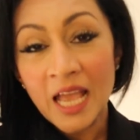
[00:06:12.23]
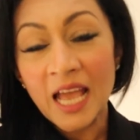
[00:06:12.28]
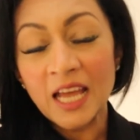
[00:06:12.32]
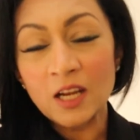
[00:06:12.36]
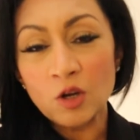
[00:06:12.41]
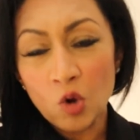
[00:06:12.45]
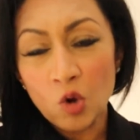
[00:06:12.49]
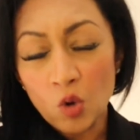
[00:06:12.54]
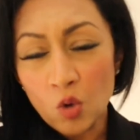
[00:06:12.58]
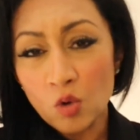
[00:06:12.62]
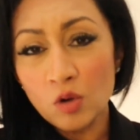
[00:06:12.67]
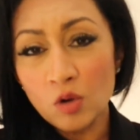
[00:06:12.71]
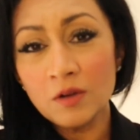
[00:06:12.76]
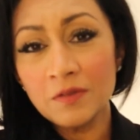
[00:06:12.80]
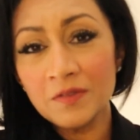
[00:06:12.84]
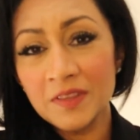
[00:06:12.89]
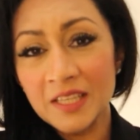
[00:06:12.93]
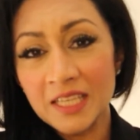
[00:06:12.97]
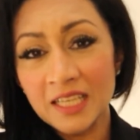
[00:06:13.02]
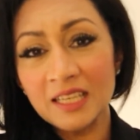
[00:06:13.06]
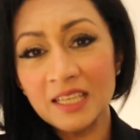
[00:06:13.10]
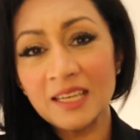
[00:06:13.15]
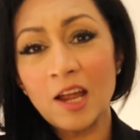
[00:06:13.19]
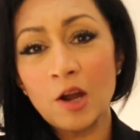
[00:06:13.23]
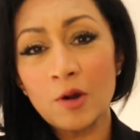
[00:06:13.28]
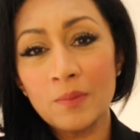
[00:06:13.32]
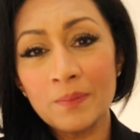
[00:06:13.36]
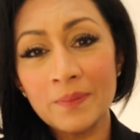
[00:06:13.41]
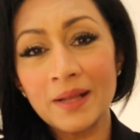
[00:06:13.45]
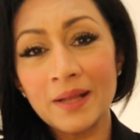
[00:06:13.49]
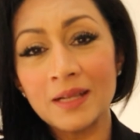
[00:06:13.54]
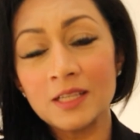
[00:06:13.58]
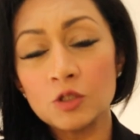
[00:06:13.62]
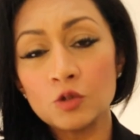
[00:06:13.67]
and all of the
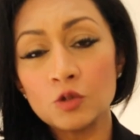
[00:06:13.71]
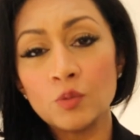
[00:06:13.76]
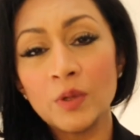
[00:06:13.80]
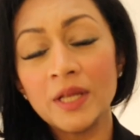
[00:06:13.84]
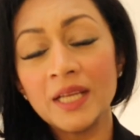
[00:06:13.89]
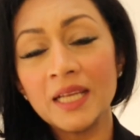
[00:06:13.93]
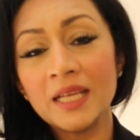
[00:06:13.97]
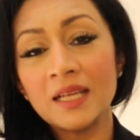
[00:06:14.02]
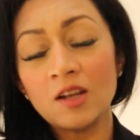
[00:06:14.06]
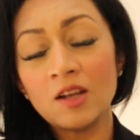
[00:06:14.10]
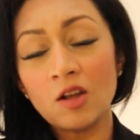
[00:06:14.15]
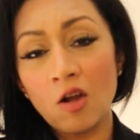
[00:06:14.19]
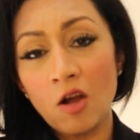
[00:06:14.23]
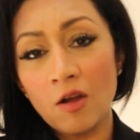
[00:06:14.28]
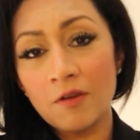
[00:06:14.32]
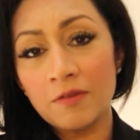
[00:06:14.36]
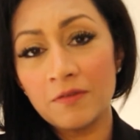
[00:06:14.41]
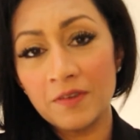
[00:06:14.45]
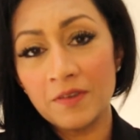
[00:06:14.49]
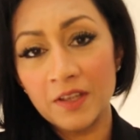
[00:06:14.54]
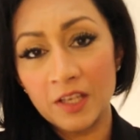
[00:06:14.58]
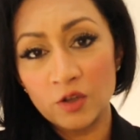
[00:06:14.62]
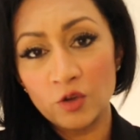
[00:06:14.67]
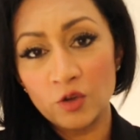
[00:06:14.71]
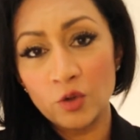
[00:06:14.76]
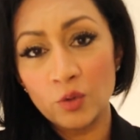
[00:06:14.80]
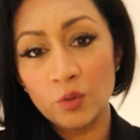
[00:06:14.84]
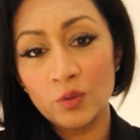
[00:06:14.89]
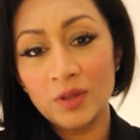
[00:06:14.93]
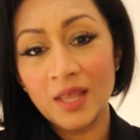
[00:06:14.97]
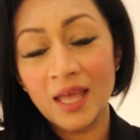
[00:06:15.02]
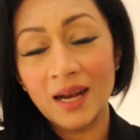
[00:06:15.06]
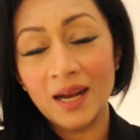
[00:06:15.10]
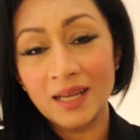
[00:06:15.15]
alarm bells ringing off in
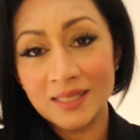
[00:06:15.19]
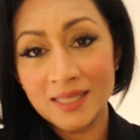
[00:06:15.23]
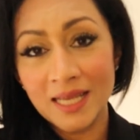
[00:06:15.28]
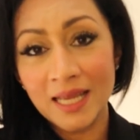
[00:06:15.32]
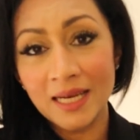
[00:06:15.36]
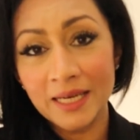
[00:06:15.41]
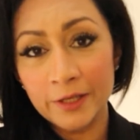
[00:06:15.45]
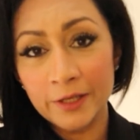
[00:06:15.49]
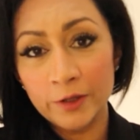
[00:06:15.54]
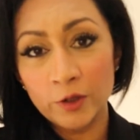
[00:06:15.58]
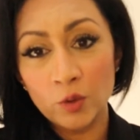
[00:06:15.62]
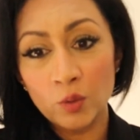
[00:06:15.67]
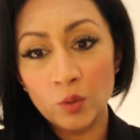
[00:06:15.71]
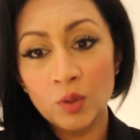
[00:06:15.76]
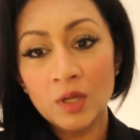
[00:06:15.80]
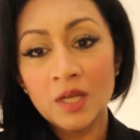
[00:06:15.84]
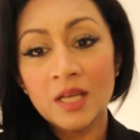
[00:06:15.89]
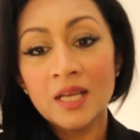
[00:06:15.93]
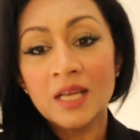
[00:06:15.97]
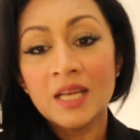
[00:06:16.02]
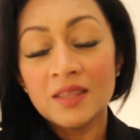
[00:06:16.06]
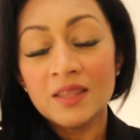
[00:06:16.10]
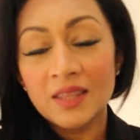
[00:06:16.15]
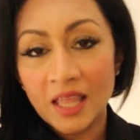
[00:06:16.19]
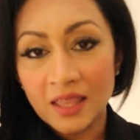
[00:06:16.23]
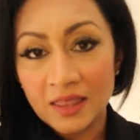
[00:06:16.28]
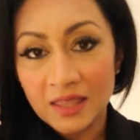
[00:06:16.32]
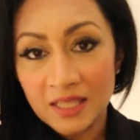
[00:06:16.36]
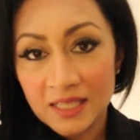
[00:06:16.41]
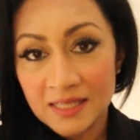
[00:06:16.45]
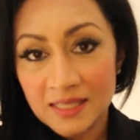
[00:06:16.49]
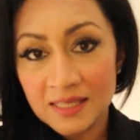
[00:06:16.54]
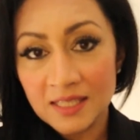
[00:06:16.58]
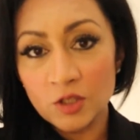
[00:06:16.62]
you that are telling you that
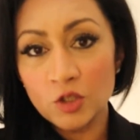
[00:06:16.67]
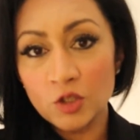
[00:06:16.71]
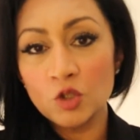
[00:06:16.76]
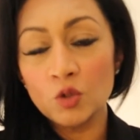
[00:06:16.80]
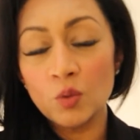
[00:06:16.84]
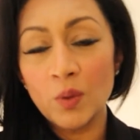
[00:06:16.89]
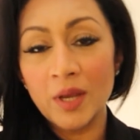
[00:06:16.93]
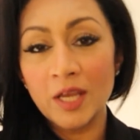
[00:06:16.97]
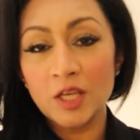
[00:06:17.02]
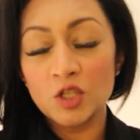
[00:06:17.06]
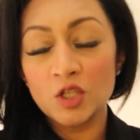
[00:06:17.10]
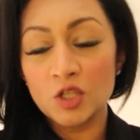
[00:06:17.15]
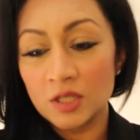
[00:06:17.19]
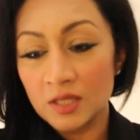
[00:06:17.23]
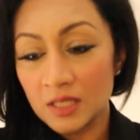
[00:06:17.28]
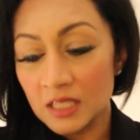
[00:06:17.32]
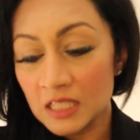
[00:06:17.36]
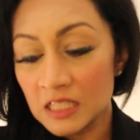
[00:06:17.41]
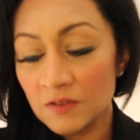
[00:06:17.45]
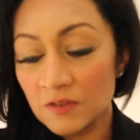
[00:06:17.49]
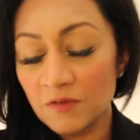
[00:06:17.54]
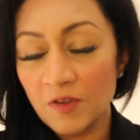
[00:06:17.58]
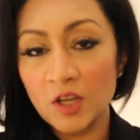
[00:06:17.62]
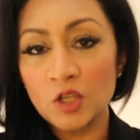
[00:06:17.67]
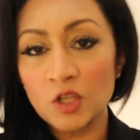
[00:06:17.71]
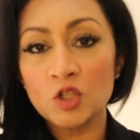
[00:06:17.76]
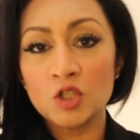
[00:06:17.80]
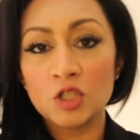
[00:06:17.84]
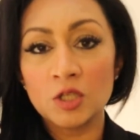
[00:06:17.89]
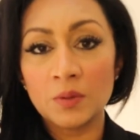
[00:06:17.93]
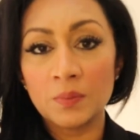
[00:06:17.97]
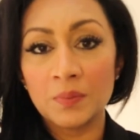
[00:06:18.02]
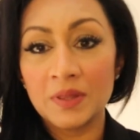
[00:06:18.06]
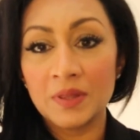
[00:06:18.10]
this situation, this
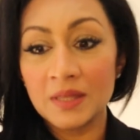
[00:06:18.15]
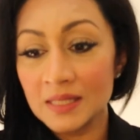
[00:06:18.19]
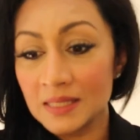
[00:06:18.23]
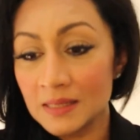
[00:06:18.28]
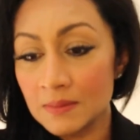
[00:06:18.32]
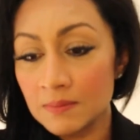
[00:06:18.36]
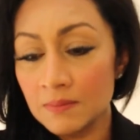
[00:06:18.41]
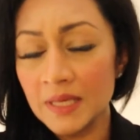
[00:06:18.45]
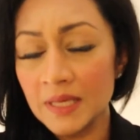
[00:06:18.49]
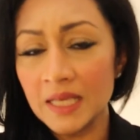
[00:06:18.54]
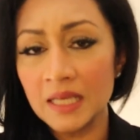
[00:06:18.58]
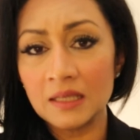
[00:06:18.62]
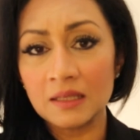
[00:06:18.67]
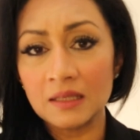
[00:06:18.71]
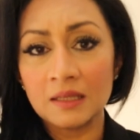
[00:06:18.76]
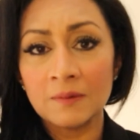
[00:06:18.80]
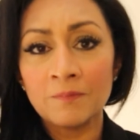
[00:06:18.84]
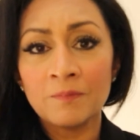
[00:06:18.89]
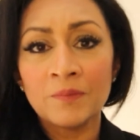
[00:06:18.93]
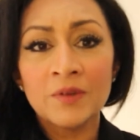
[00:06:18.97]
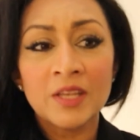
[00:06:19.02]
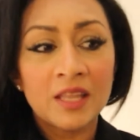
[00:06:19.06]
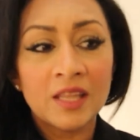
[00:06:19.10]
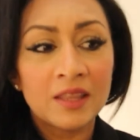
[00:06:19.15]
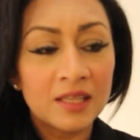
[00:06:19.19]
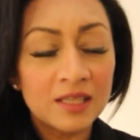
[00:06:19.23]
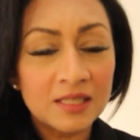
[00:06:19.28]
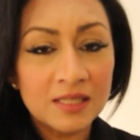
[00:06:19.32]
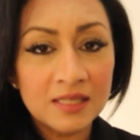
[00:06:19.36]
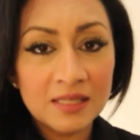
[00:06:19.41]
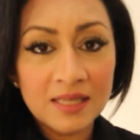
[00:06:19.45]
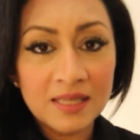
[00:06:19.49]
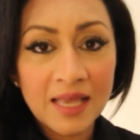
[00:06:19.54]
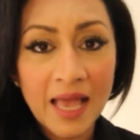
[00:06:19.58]
friendship, this meal,
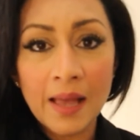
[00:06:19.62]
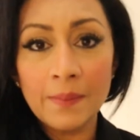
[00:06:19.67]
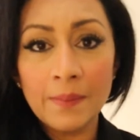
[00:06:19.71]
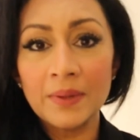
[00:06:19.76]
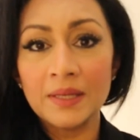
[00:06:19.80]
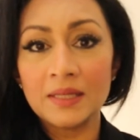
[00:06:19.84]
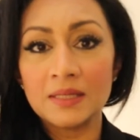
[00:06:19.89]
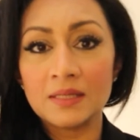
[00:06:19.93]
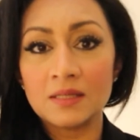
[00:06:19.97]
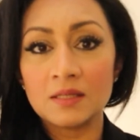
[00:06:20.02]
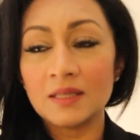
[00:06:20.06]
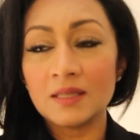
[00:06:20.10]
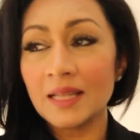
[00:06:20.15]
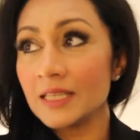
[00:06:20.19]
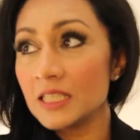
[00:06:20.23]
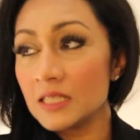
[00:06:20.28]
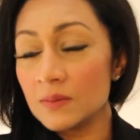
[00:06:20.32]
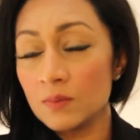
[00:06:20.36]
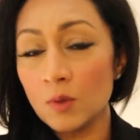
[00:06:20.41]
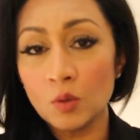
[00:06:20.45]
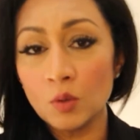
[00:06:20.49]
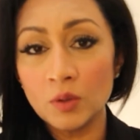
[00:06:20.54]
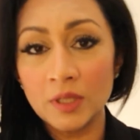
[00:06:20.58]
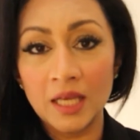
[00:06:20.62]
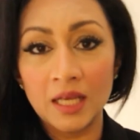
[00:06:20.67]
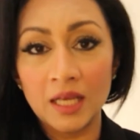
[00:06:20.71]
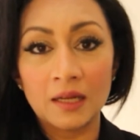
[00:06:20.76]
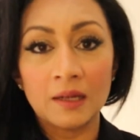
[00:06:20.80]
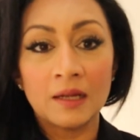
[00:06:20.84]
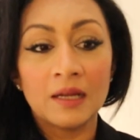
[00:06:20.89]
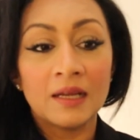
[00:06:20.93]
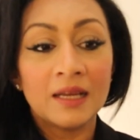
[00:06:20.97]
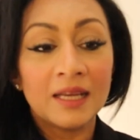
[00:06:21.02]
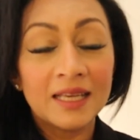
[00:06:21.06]
this habit, like
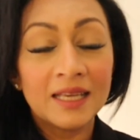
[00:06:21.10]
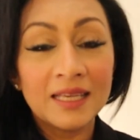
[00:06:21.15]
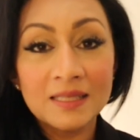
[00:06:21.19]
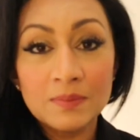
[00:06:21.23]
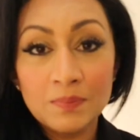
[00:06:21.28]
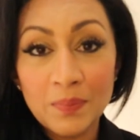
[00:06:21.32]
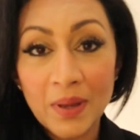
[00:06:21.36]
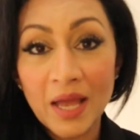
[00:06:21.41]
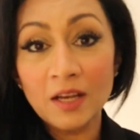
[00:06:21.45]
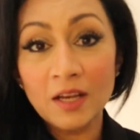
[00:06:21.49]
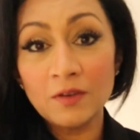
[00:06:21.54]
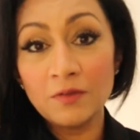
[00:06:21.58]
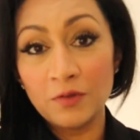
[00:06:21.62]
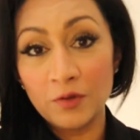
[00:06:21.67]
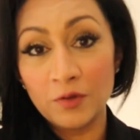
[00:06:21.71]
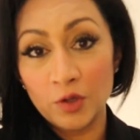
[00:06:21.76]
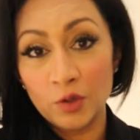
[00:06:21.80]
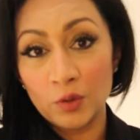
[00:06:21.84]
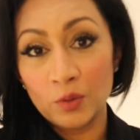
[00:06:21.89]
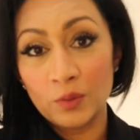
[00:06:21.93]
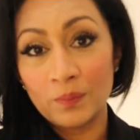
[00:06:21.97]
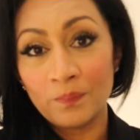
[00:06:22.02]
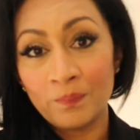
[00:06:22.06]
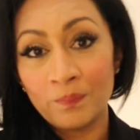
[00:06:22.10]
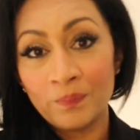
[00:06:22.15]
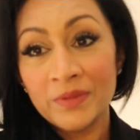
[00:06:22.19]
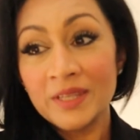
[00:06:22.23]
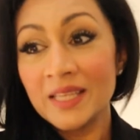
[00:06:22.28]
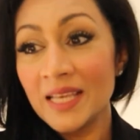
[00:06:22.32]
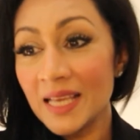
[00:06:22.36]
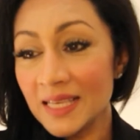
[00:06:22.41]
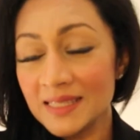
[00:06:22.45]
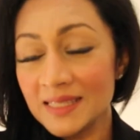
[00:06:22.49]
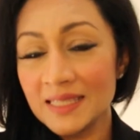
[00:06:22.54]
smoking, is bad for you.
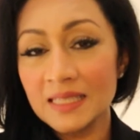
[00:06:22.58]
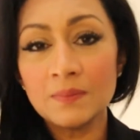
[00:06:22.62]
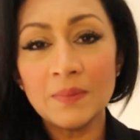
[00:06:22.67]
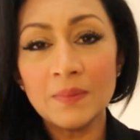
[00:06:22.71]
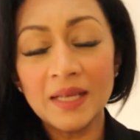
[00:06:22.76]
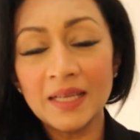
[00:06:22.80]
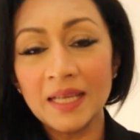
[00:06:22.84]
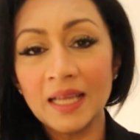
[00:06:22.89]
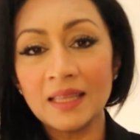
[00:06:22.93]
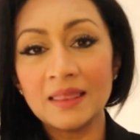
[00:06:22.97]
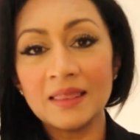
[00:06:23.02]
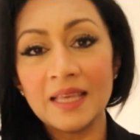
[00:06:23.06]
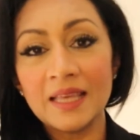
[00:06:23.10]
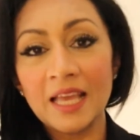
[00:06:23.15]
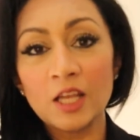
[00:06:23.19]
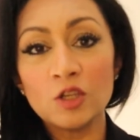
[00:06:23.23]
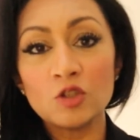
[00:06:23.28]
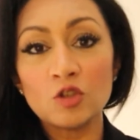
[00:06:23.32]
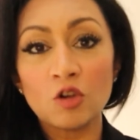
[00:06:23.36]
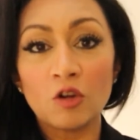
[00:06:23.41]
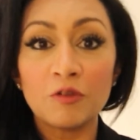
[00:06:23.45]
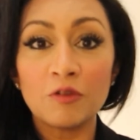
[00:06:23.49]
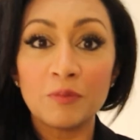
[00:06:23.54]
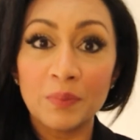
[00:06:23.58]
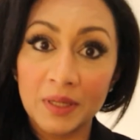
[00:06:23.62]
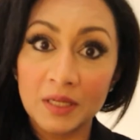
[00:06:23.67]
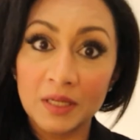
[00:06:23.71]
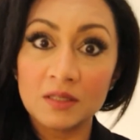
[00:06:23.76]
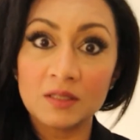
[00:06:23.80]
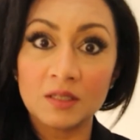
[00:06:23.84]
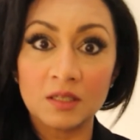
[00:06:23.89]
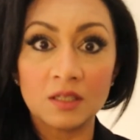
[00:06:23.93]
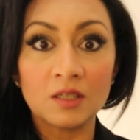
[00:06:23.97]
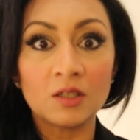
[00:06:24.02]
Yes, it may get the edge off, but
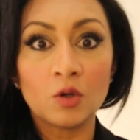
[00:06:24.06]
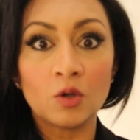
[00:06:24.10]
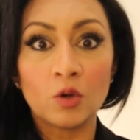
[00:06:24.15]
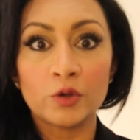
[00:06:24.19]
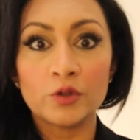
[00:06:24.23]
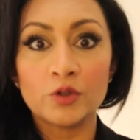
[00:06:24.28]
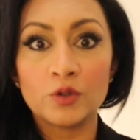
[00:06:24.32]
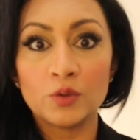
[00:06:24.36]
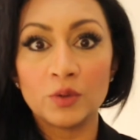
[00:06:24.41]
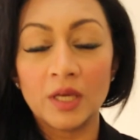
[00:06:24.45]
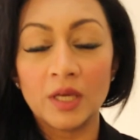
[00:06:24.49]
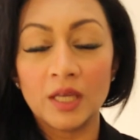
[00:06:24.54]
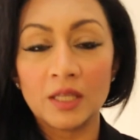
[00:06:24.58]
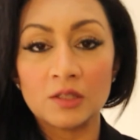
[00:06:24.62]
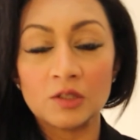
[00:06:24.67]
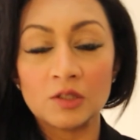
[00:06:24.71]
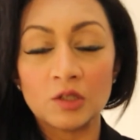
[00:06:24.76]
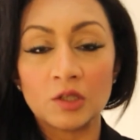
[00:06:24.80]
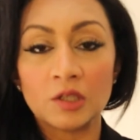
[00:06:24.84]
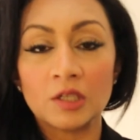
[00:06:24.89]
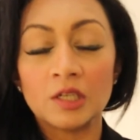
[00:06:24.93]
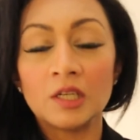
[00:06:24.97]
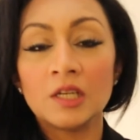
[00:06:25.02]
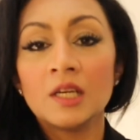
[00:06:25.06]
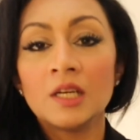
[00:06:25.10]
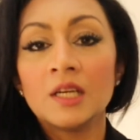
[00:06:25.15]
it's going to cause you cancer.